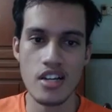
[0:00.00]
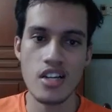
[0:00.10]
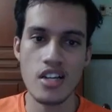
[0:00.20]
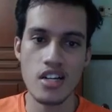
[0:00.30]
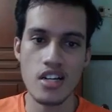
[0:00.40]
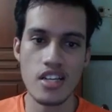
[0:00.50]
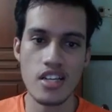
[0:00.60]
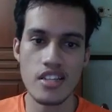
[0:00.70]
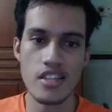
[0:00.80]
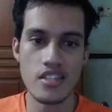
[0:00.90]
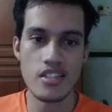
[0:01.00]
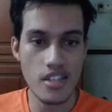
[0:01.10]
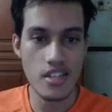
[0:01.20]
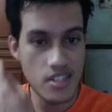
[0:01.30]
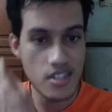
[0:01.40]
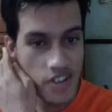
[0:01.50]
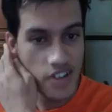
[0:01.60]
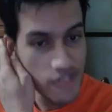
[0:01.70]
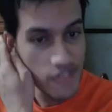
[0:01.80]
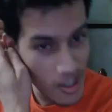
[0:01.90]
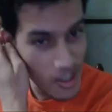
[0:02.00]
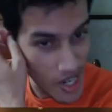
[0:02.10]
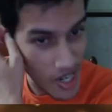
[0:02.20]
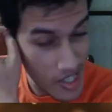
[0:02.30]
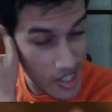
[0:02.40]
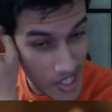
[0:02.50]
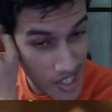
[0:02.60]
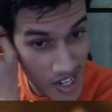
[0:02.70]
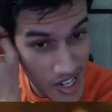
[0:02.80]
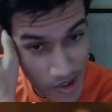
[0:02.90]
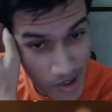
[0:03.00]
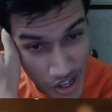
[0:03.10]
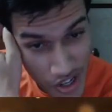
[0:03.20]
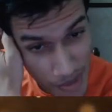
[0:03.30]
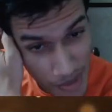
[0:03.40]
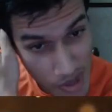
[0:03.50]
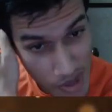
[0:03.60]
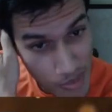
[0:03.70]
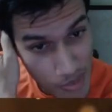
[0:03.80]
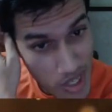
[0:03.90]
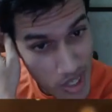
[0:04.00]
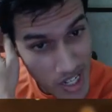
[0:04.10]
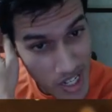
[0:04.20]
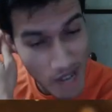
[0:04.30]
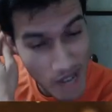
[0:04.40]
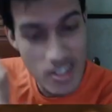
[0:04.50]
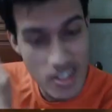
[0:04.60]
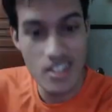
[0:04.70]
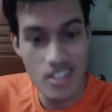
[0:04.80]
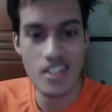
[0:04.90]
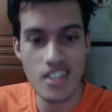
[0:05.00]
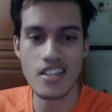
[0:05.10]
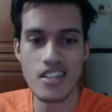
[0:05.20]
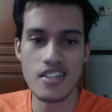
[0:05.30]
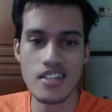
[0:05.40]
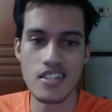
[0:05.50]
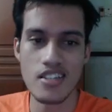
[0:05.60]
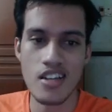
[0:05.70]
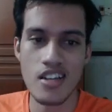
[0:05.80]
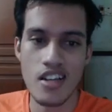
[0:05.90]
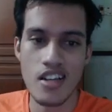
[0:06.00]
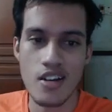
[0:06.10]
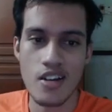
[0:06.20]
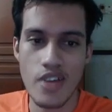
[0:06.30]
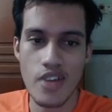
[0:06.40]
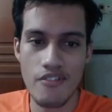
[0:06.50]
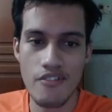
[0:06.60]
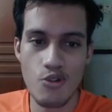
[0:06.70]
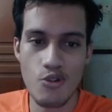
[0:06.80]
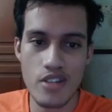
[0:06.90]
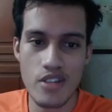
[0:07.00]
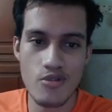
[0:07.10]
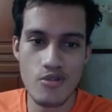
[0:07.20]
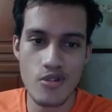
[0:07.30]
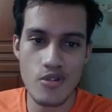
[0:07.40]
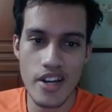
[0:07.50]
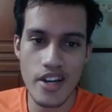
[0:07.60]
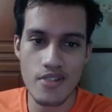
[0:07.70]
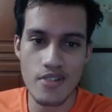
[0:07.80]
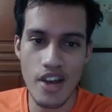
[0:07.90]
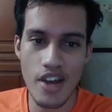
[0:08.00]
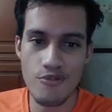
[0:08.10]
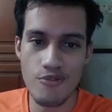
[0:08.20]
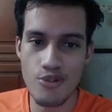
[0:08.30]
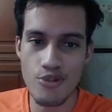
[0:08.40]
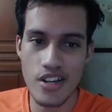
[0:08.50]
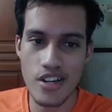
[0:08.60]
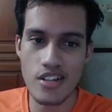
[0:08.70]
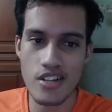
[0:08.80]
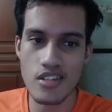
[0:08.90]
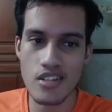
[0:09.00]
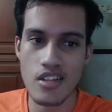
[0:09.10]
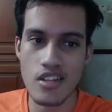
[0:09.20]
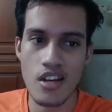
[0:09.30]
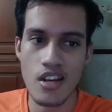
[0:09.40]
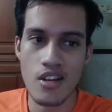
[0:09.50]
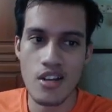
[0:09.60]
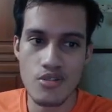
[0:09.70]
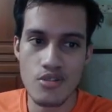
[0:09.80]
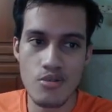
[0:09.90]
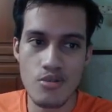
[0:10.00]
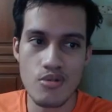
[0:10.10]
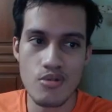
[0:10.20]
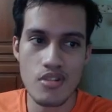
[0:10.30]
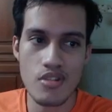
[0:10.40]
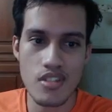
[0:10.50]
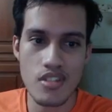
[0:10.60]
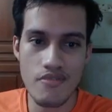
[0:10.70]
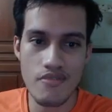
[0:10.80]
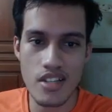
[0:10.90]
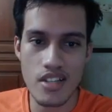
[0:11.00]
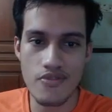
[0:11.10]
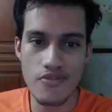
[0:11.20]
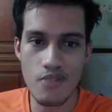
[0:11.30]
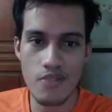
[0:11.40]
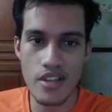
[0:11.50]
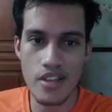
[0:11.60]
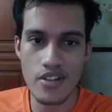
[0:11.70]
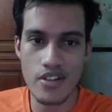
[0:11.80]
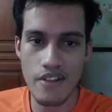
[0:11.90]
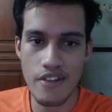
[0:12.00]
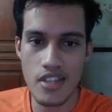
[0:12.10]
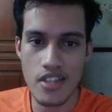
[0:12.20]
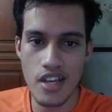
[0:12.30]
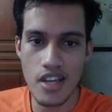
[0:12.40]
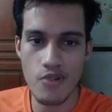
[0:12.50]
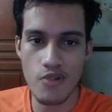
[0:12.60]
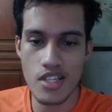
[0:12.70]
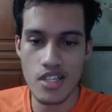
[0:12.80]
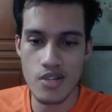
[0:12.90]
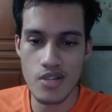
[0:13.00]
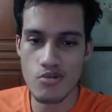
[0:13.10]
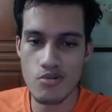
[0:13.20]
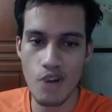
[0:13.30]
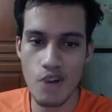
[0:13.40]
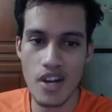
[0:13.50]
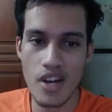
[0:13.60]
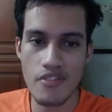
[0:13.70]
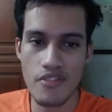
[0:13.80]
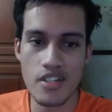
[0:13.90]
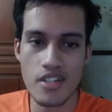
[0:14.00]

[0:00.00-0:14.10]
against this Crafty, but instead now they're triple boosted counters against us. We have nowhere to go and we have no shields to save us from this Crafty, and we are just going to top left here.